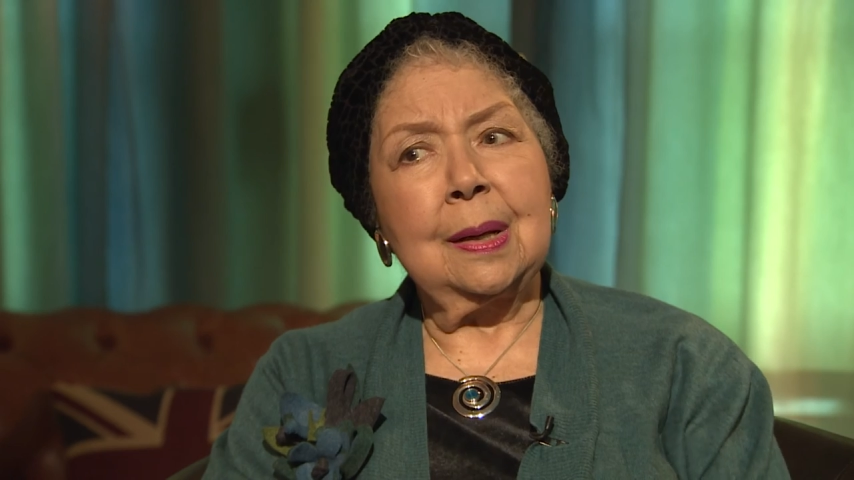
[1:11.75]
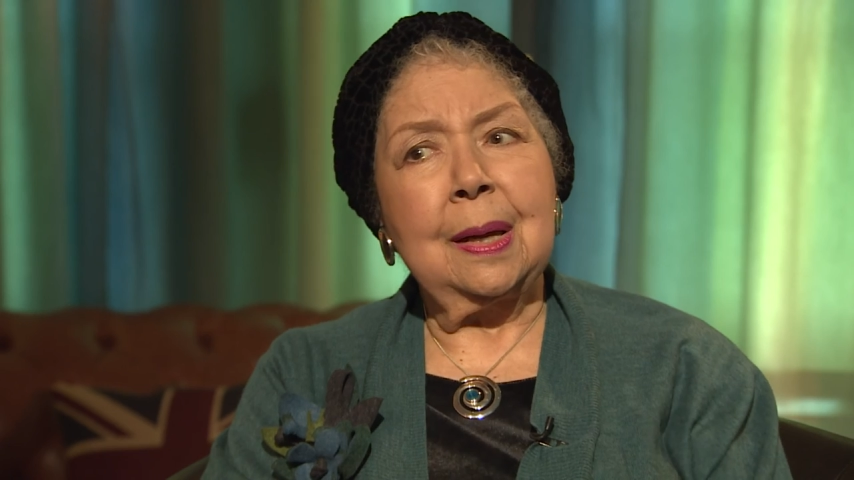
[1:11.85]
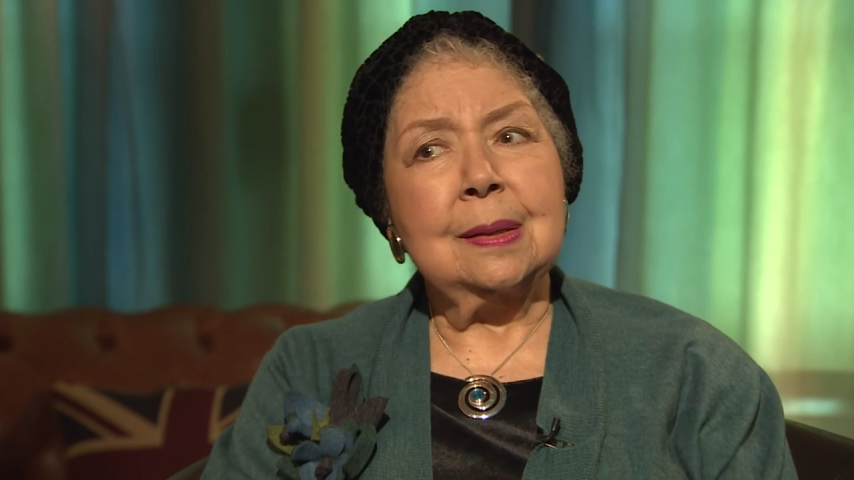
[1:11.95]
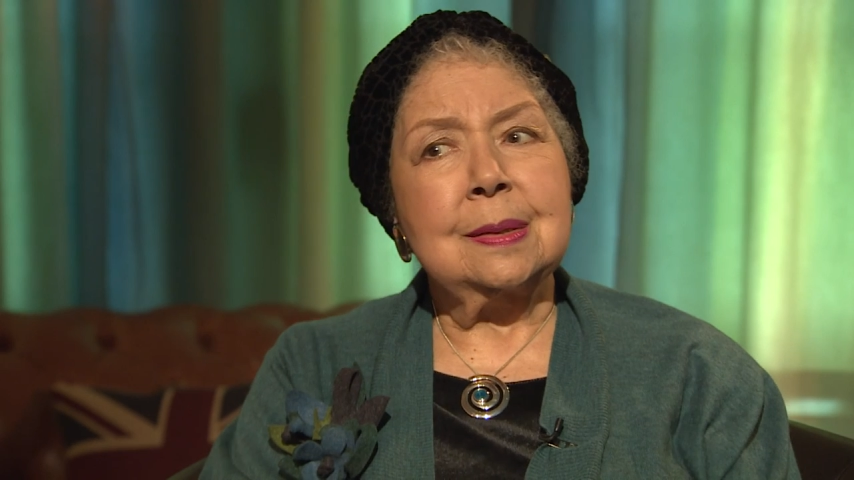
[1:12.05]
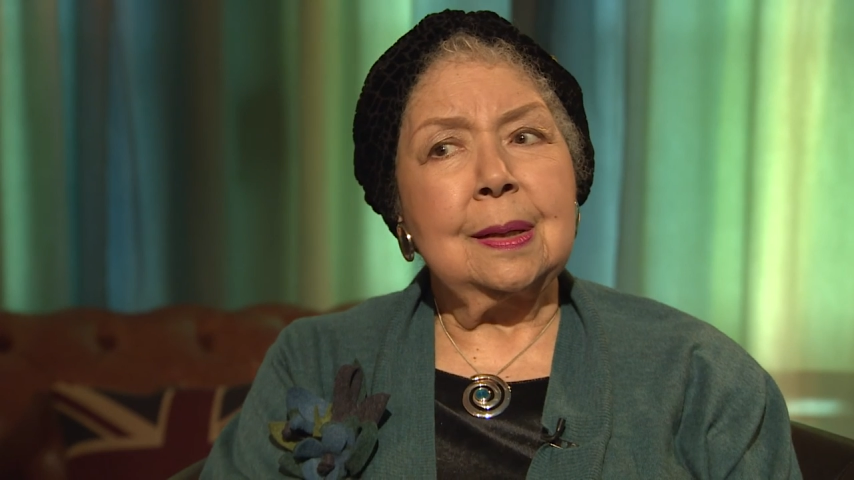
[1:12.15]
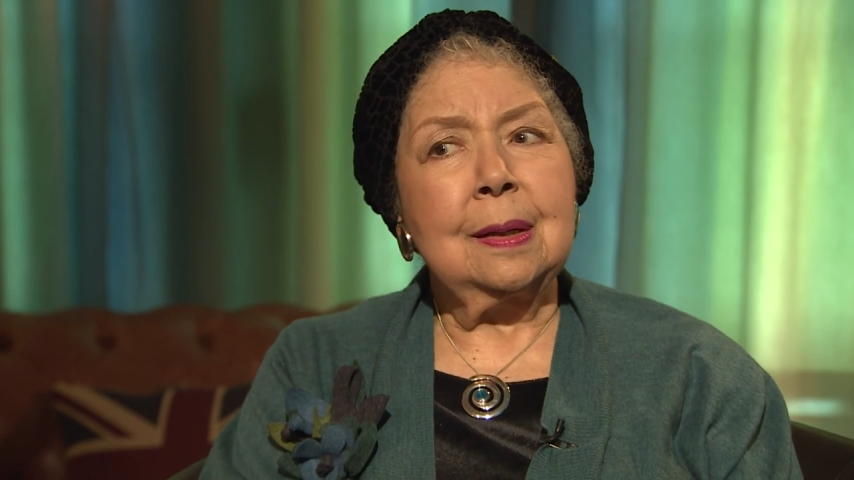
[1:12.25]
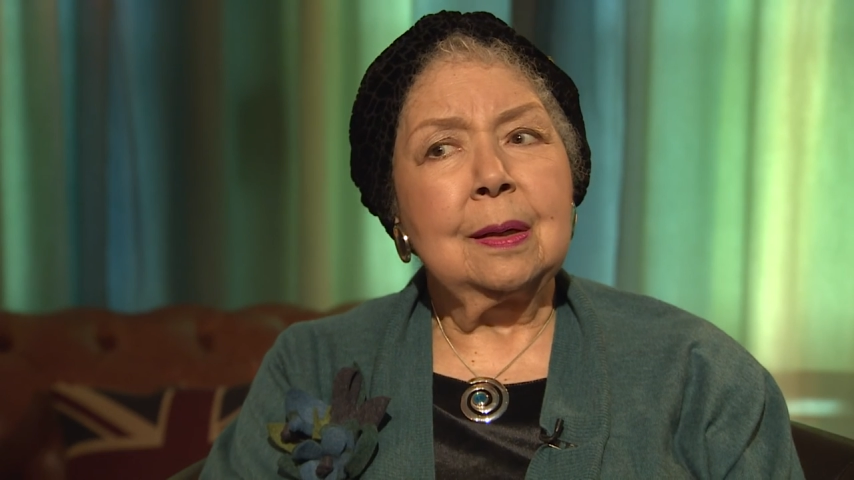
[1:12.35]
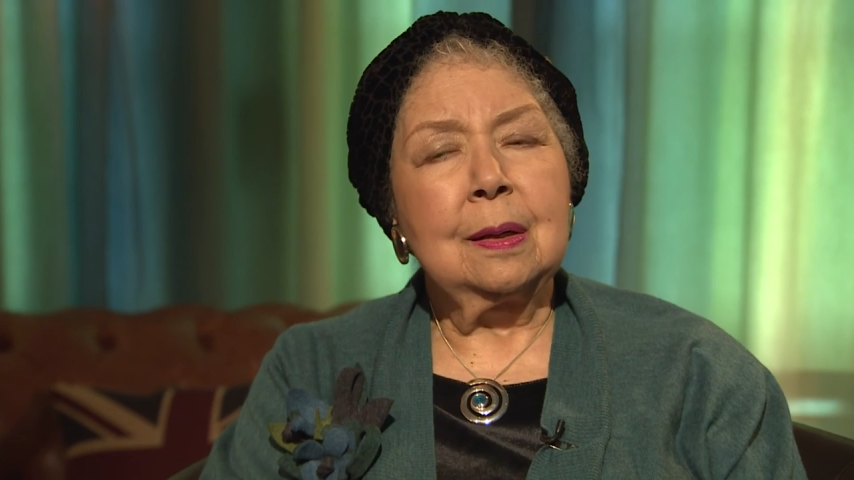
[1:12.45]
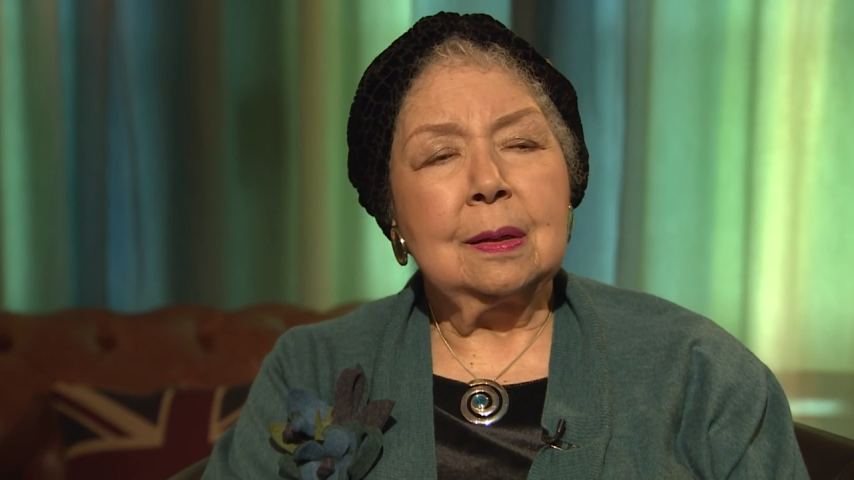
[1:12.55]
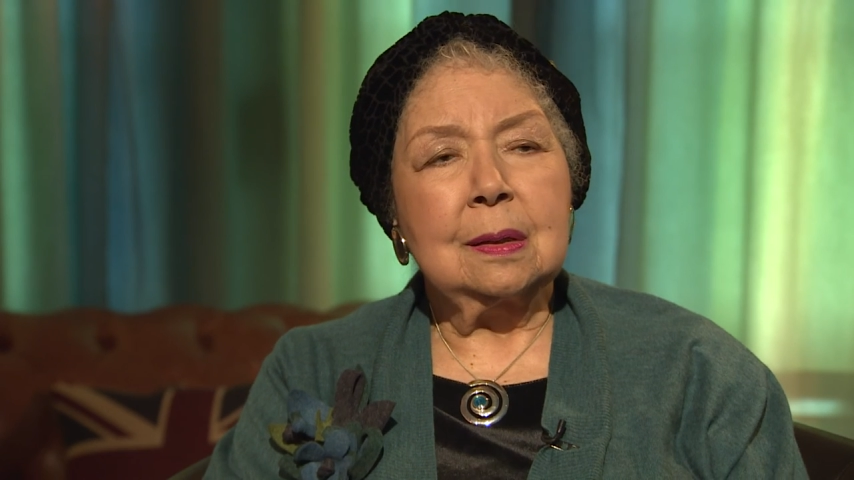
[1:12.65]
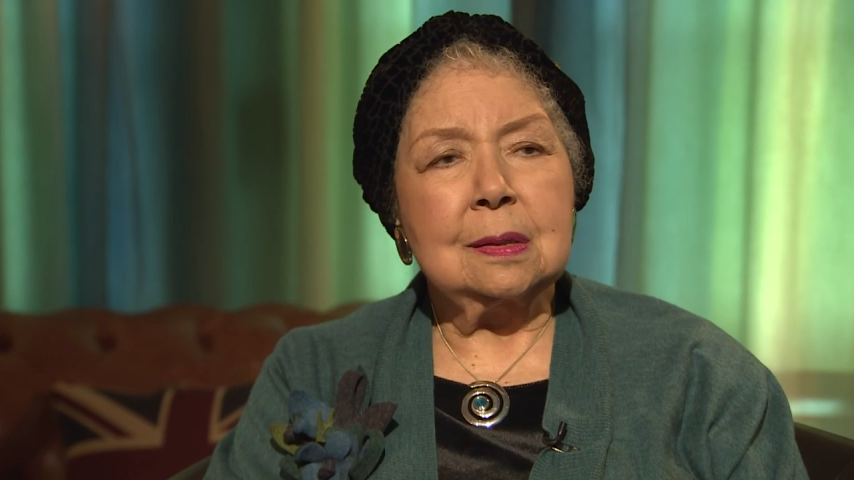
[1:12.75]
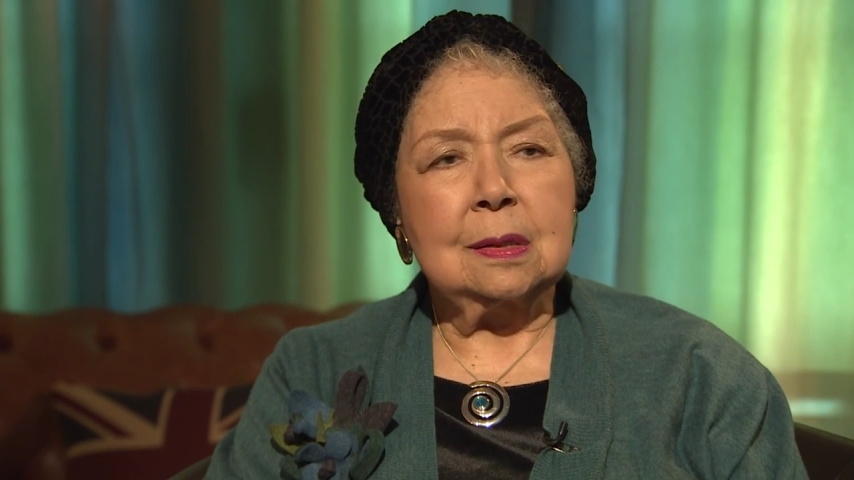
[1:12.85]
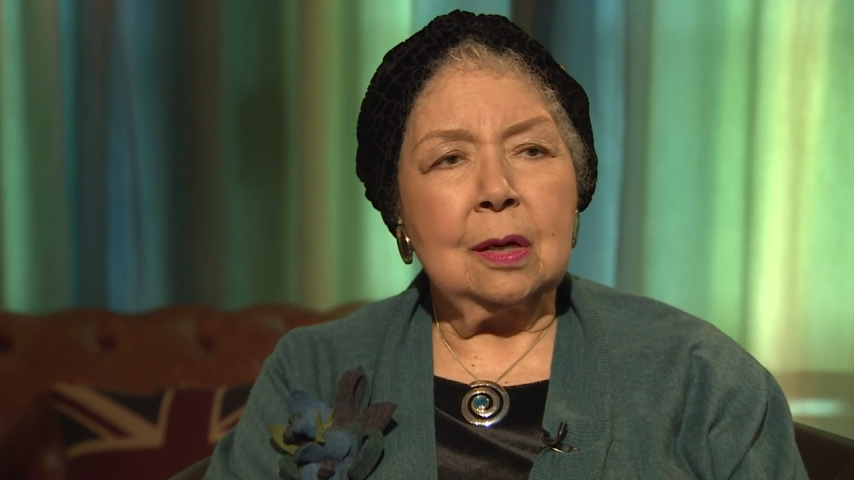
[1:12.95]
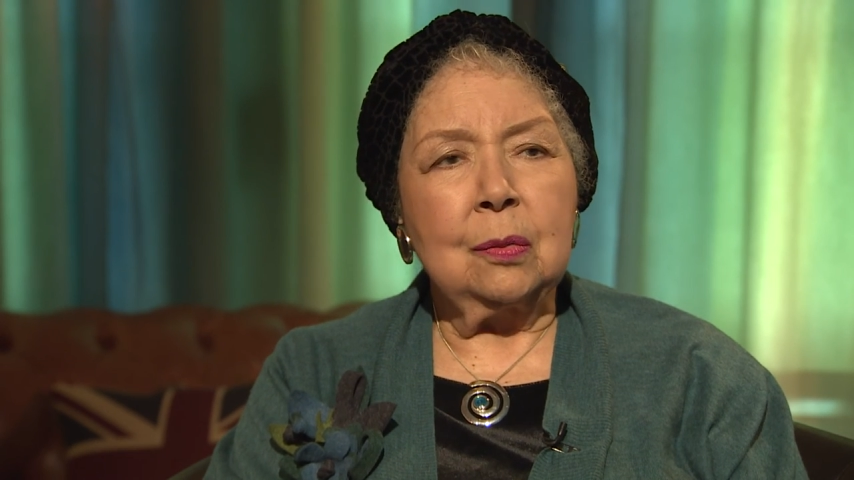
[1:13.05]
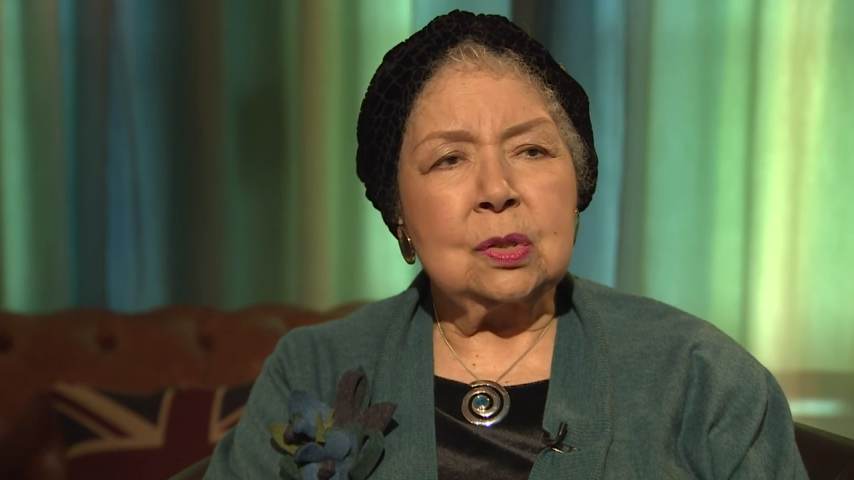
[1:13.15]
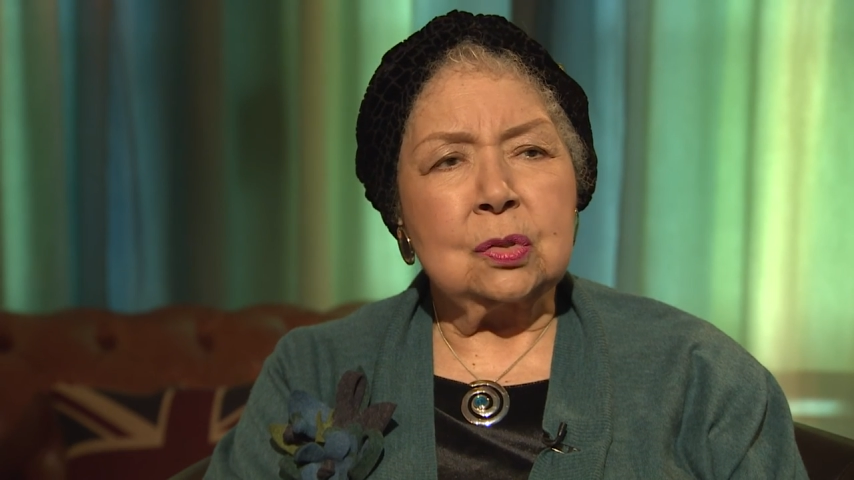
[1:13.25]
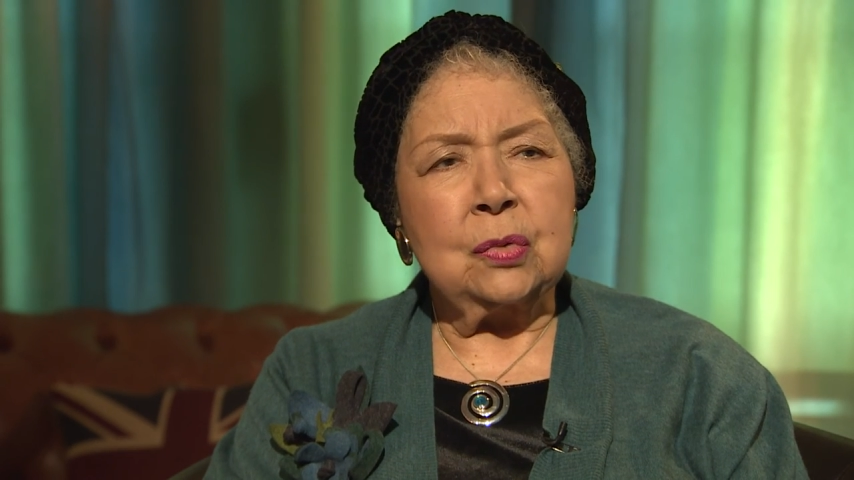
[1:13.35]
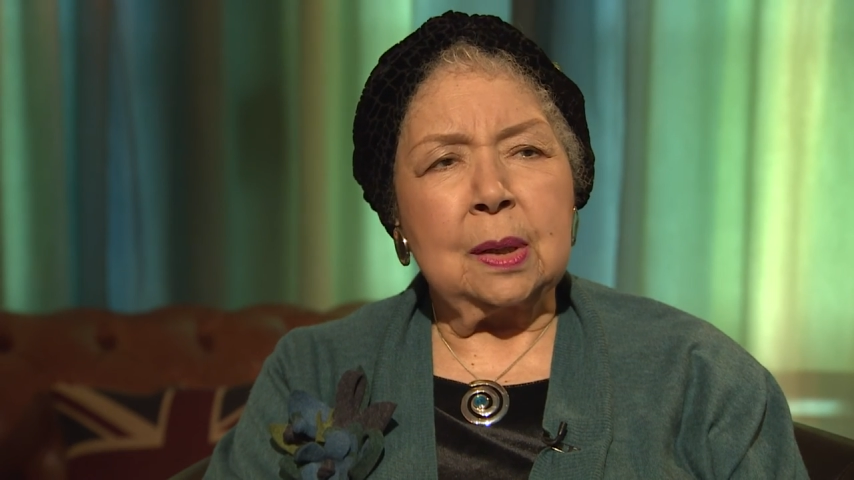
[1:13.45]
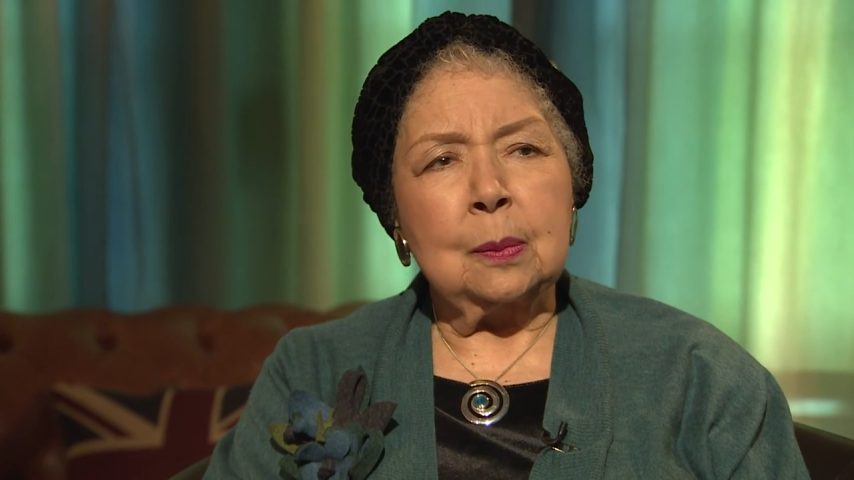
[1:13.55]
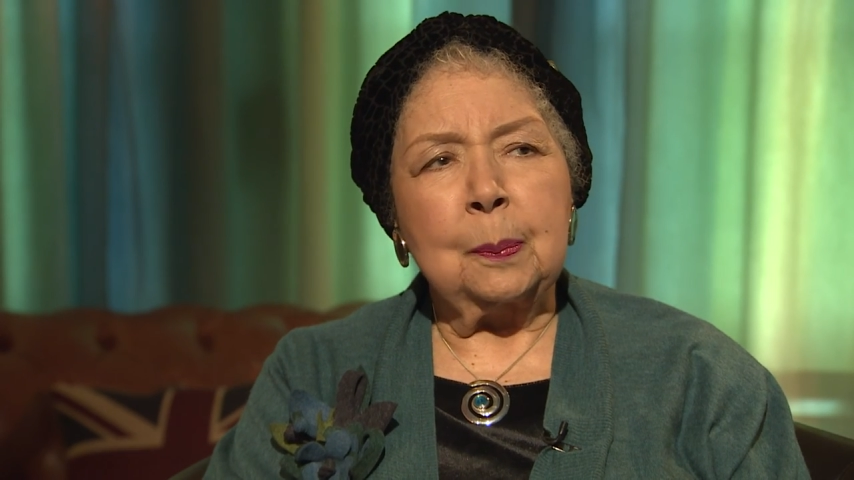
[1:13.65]
lady, so it was
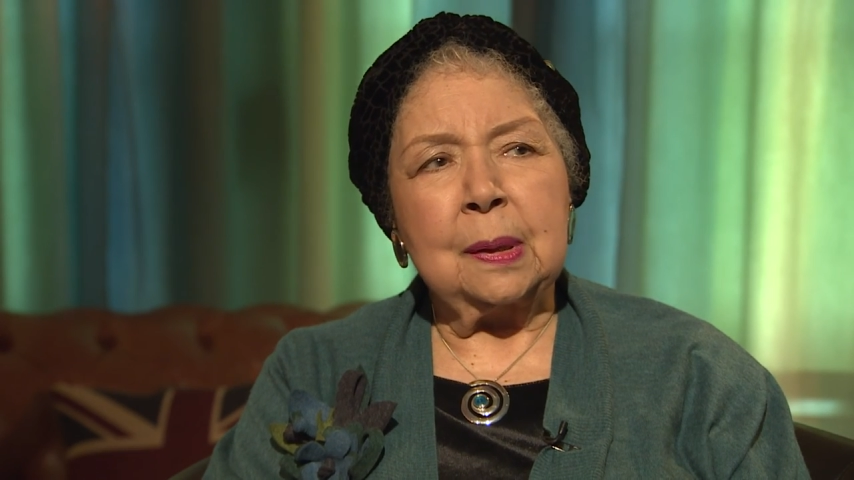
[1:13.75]
strict.